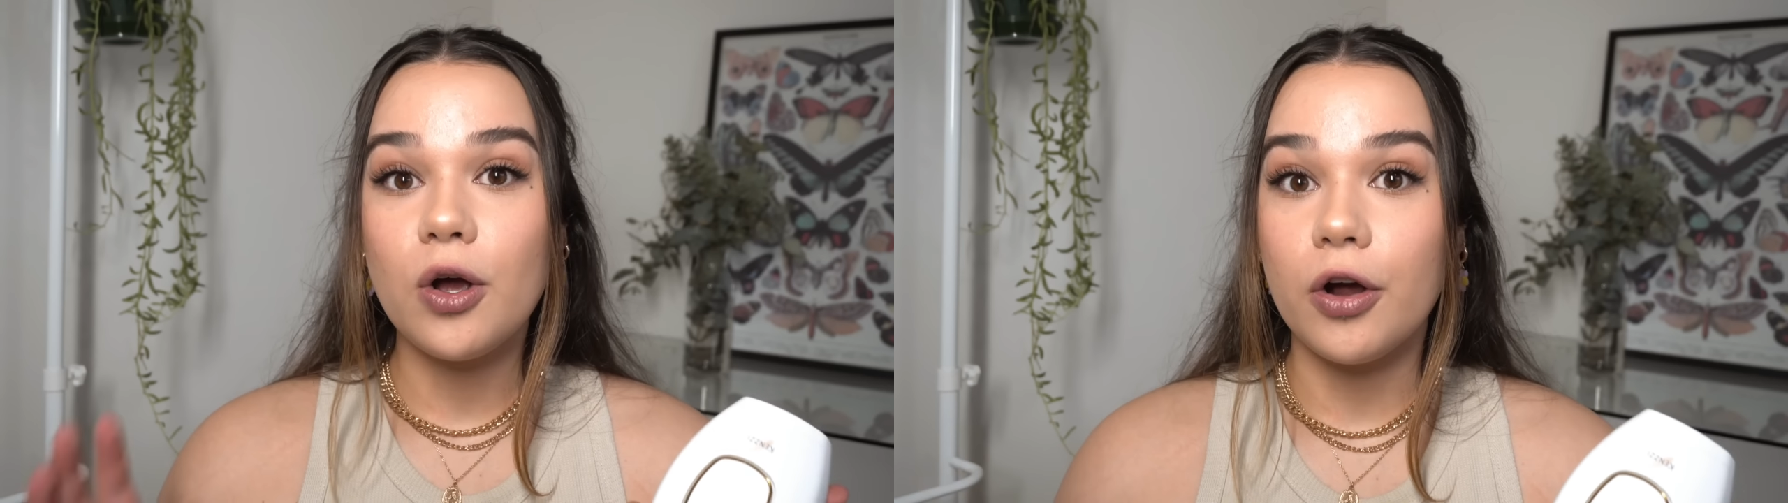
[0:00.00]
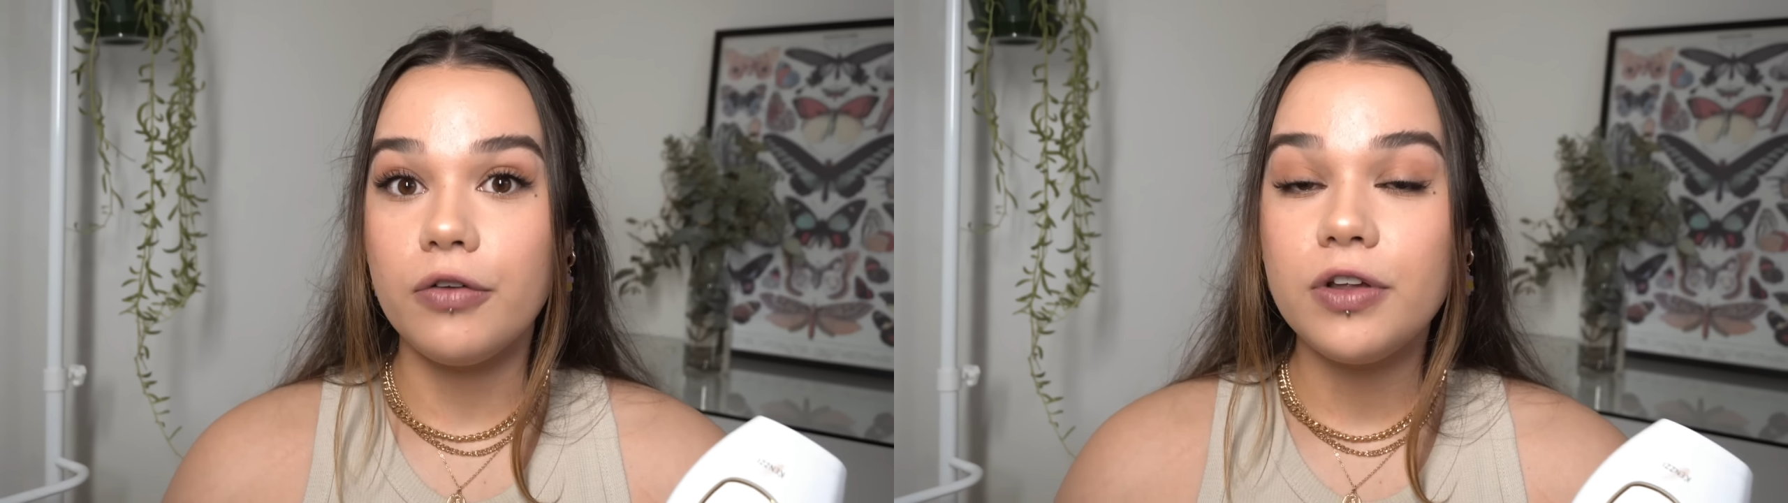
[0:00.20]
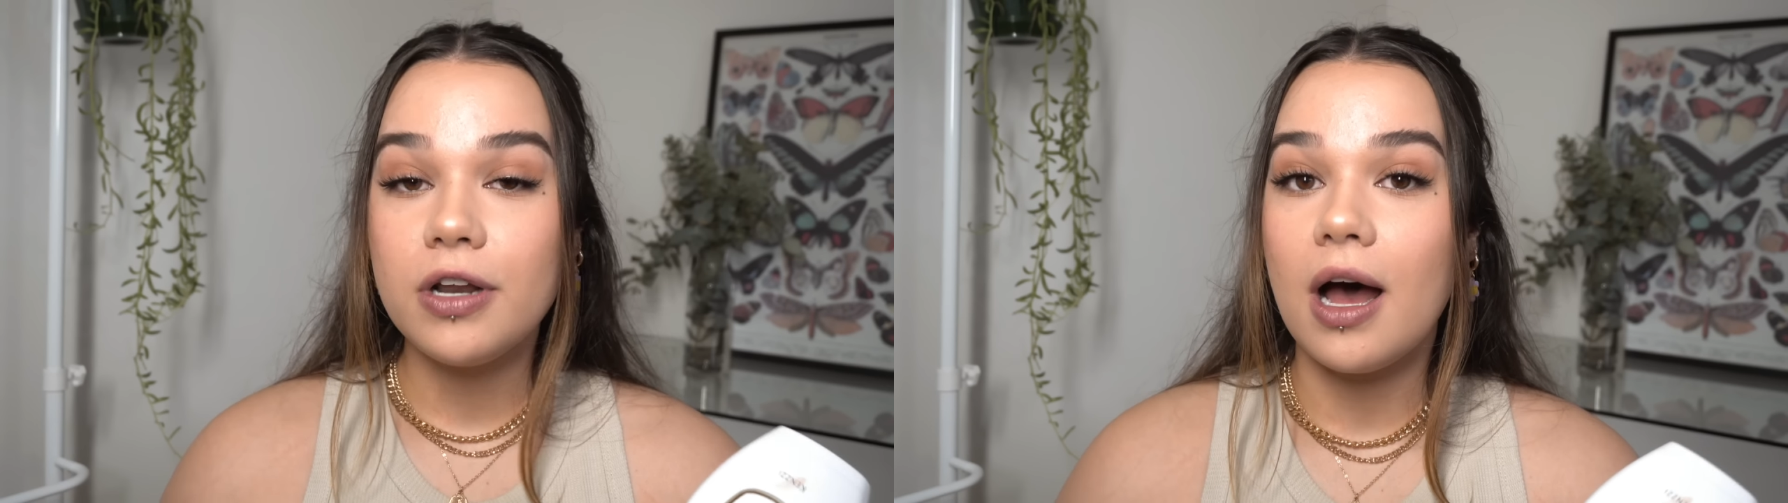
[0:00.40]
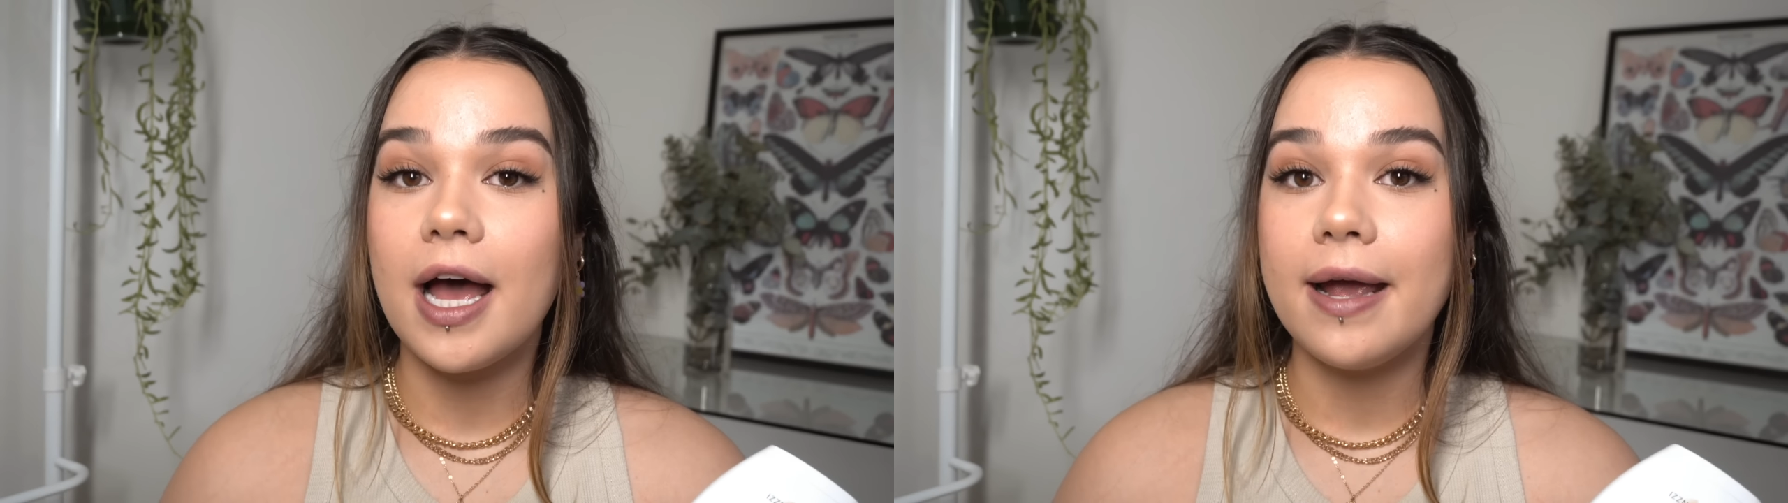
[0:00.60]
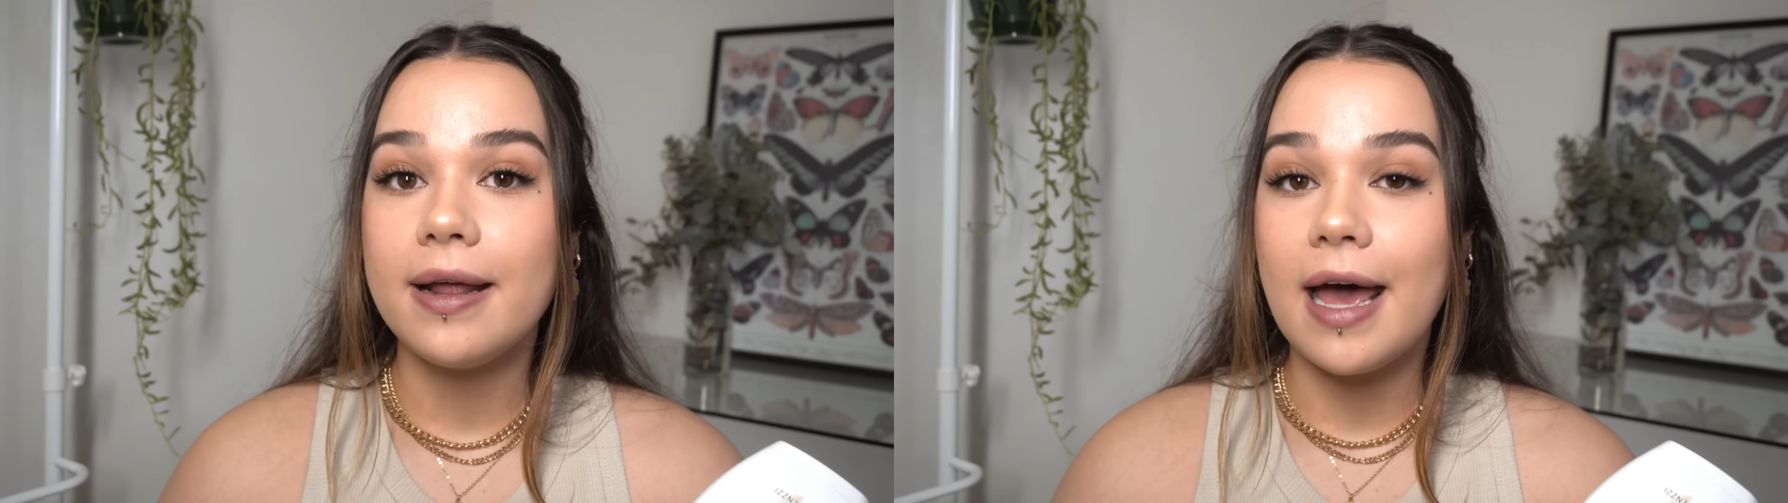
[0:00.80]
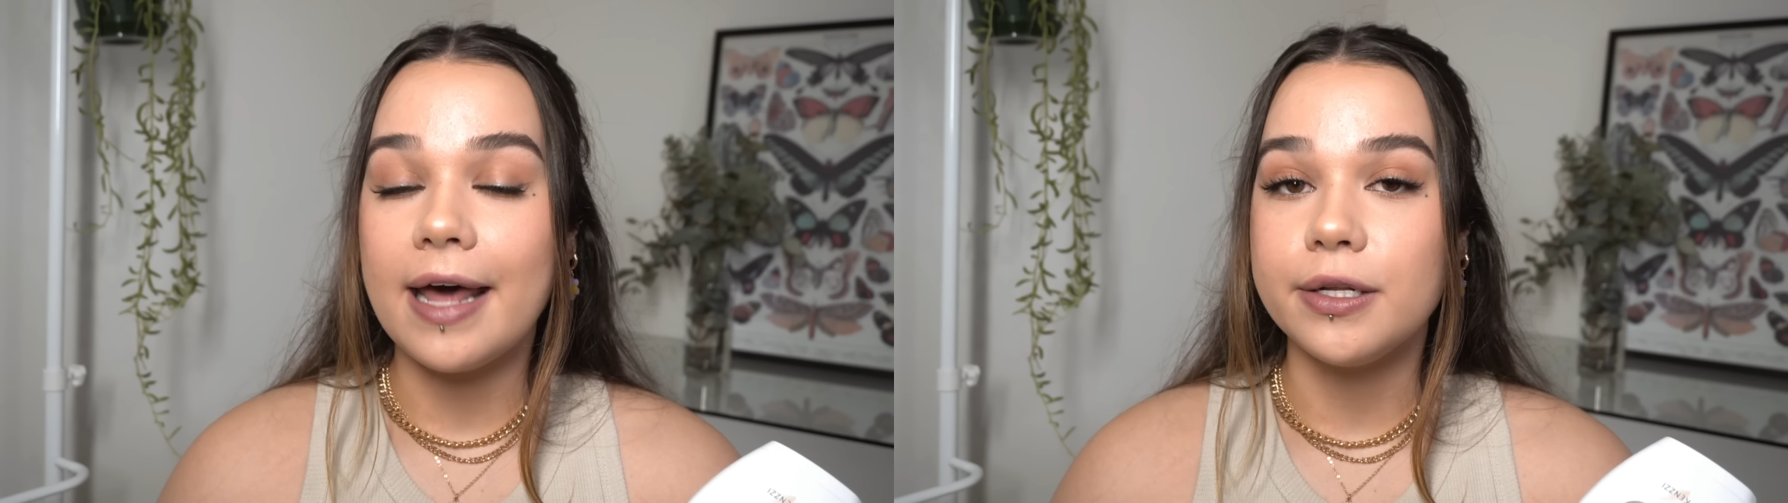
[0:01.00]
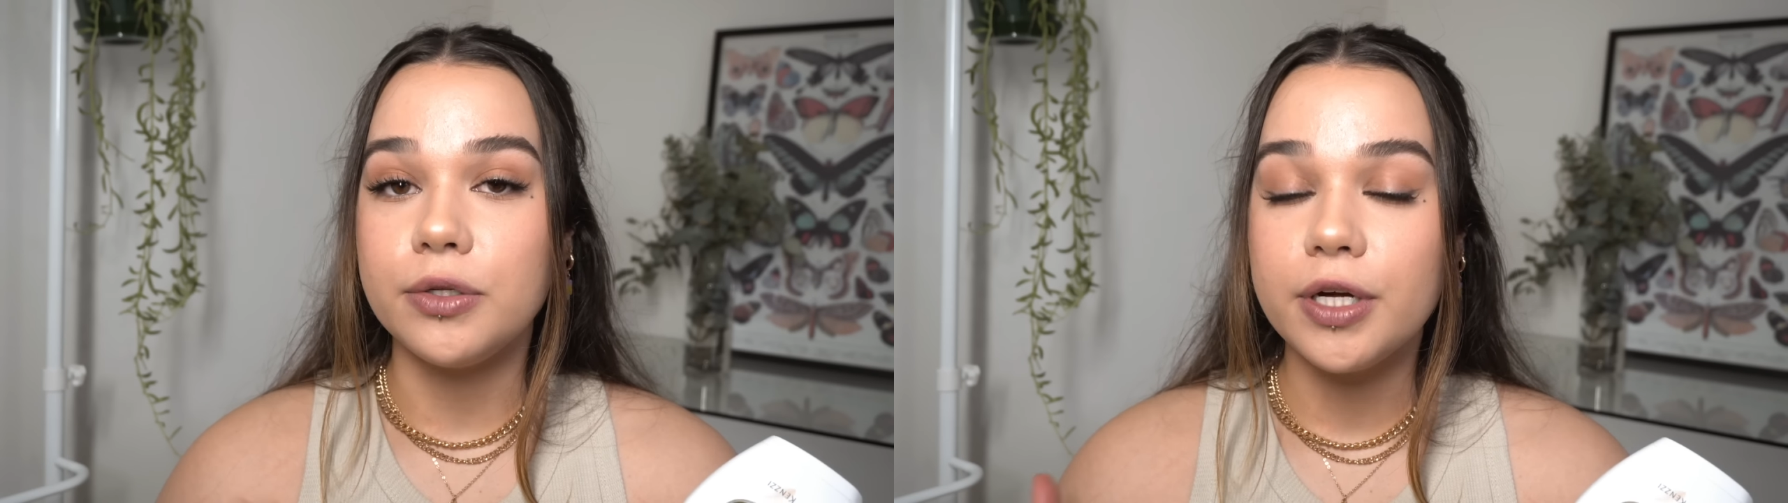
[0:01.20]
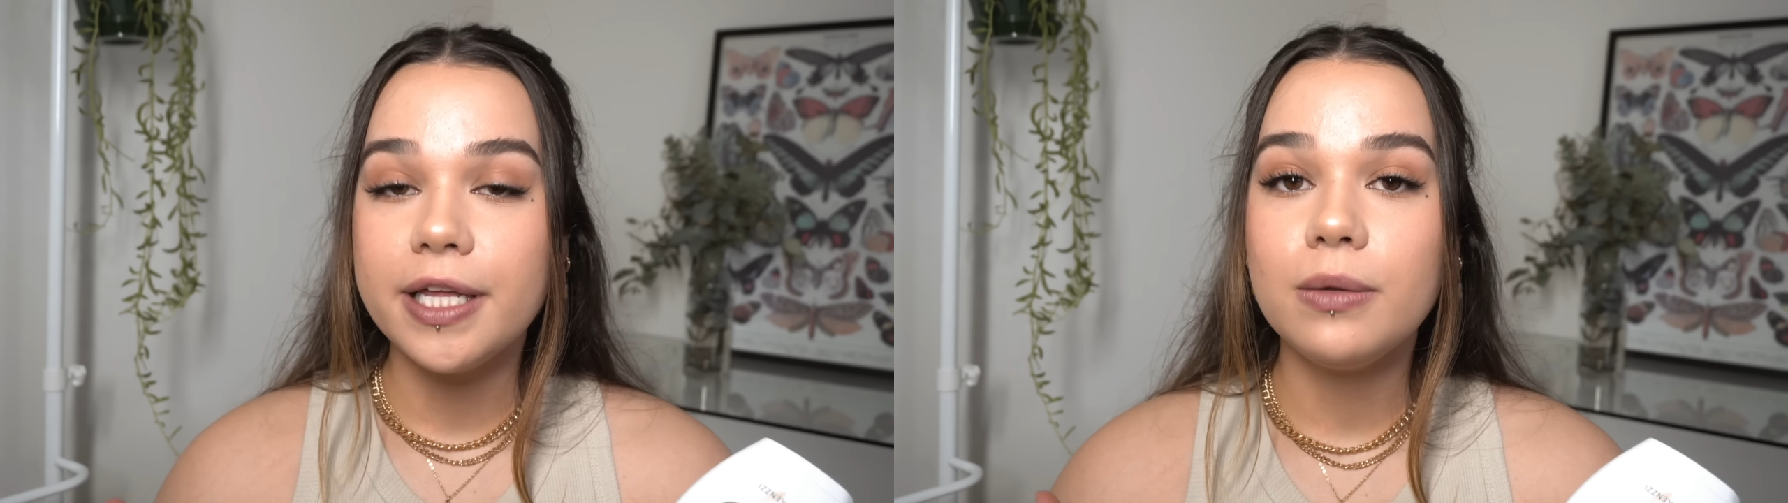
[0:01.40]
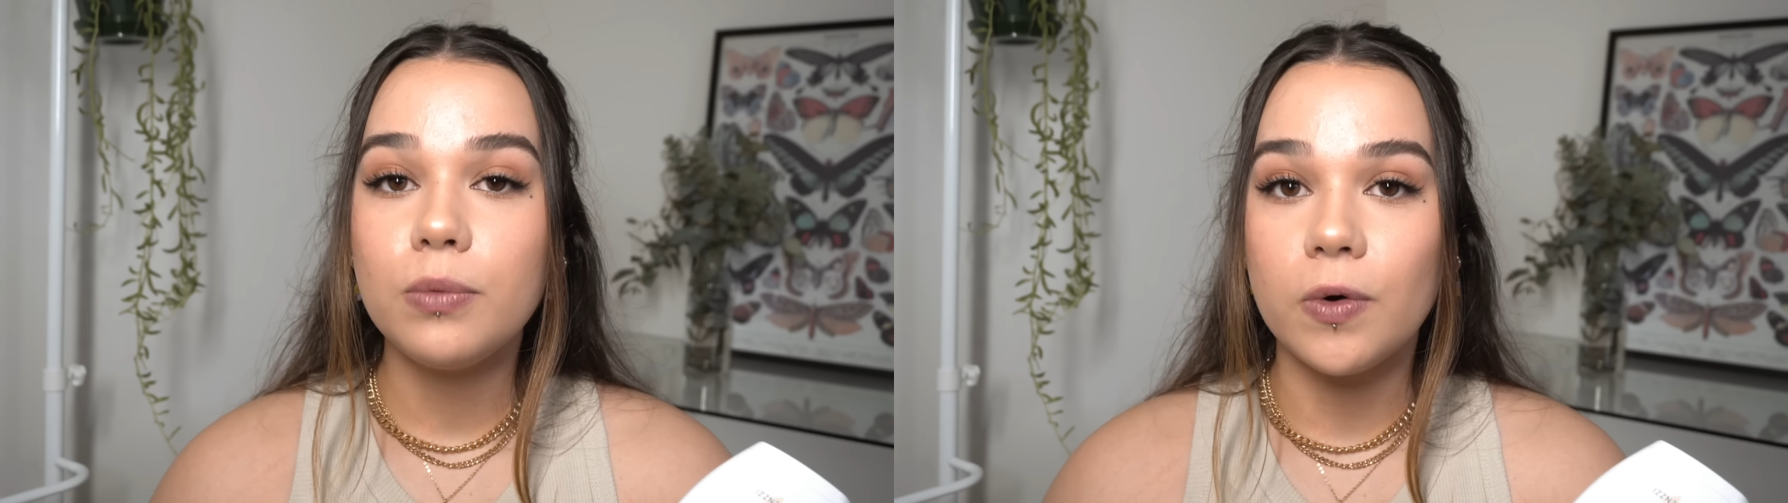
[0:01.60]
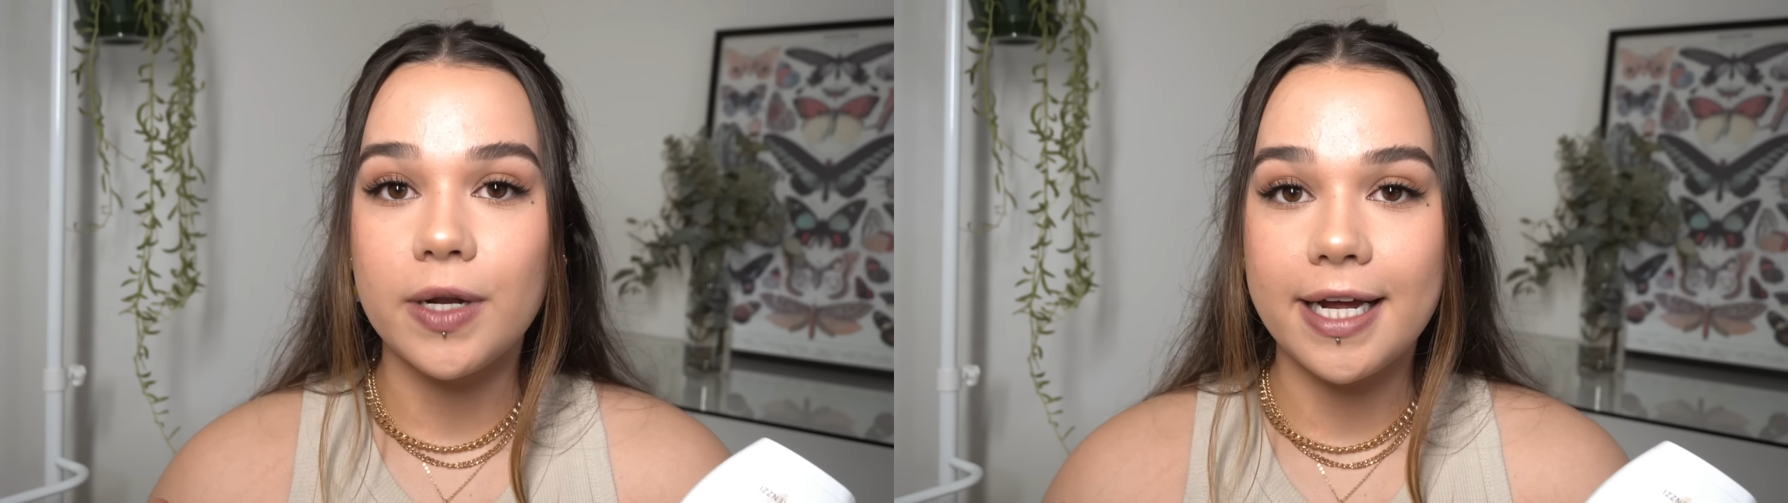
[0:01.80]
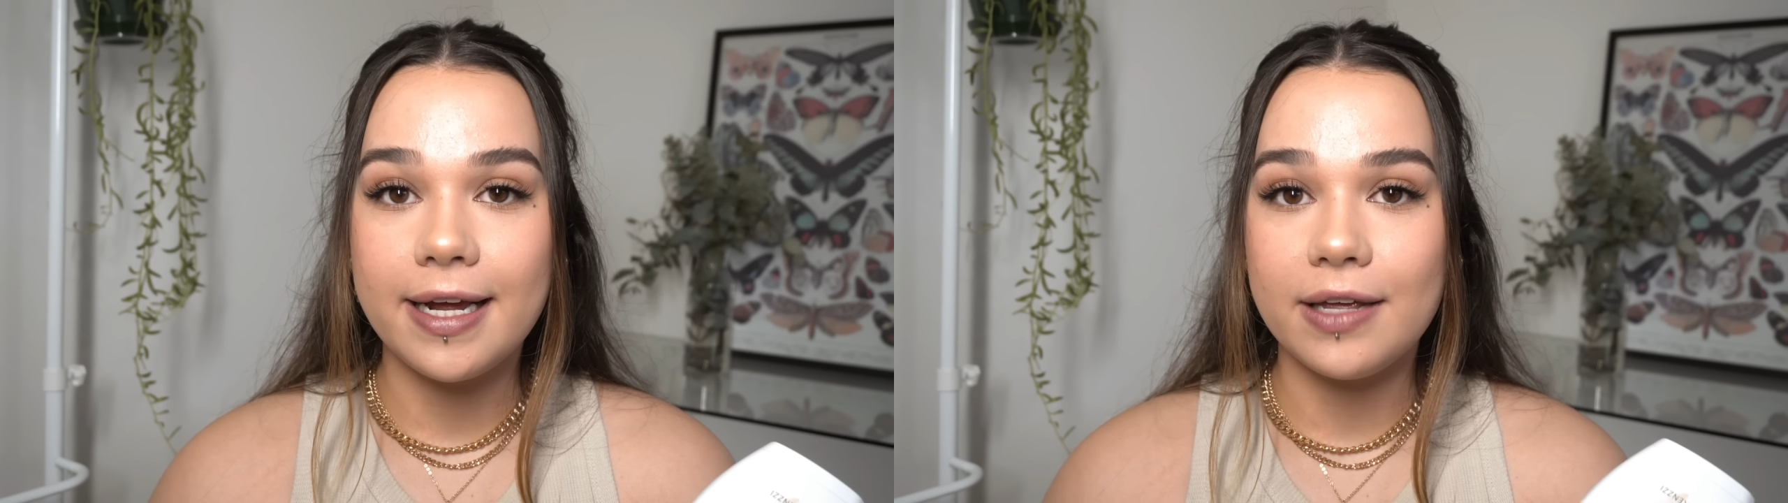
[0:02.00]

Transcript: overnight, and look in the morning.